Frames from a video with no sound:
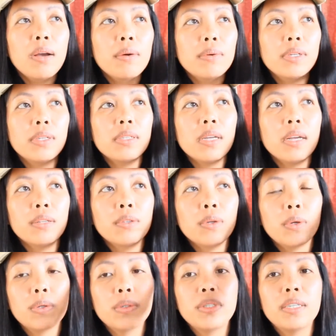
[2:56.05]
which I
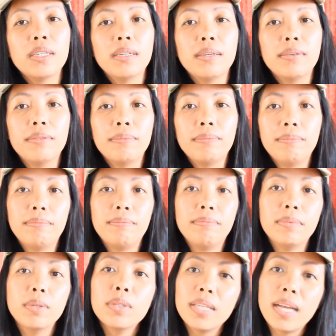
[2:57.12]
told the
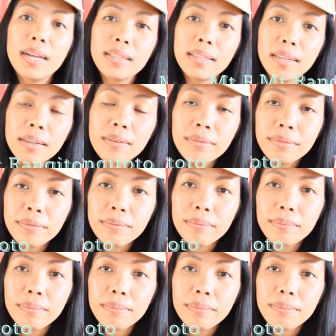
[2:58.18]
most active